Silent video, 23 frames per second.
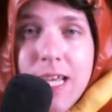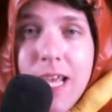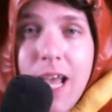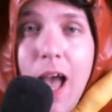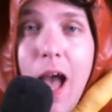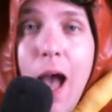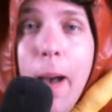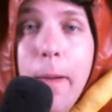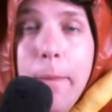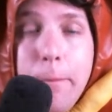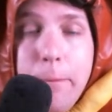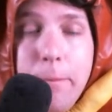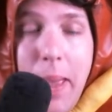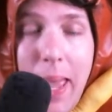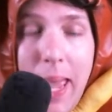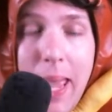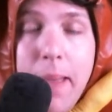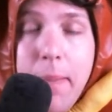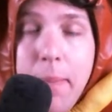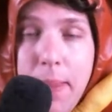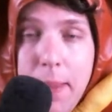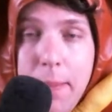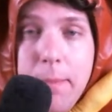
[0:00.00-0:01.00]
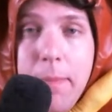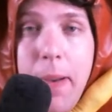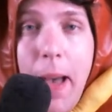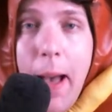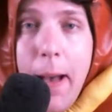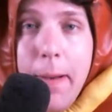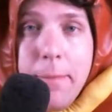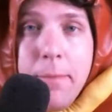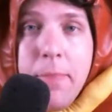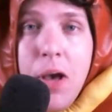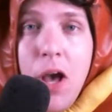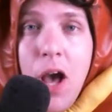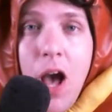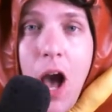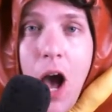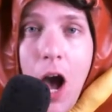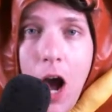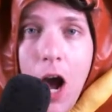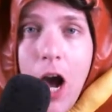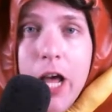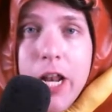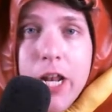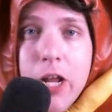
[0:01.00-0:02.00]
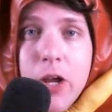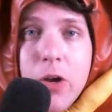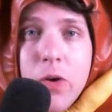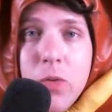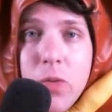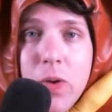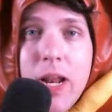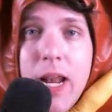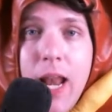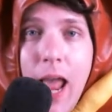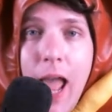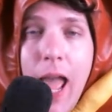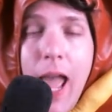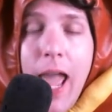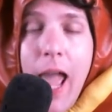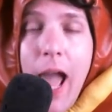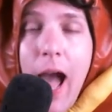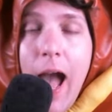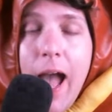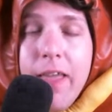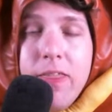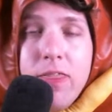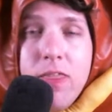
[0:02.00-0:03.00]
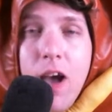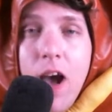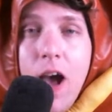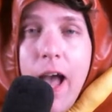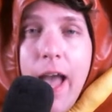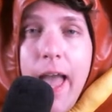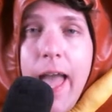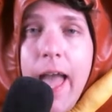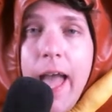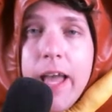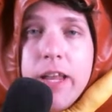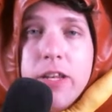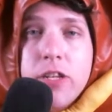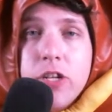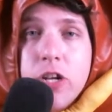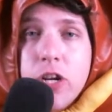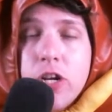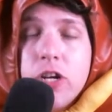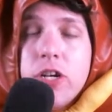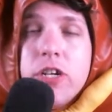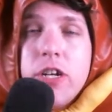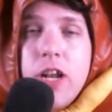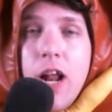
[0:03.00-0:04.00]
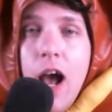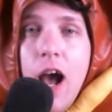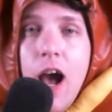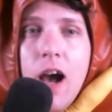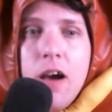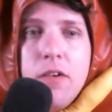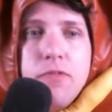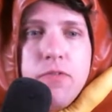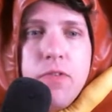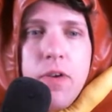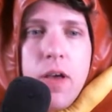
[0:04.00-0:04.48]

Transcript: a baby bump on Renee. I thought I had turned off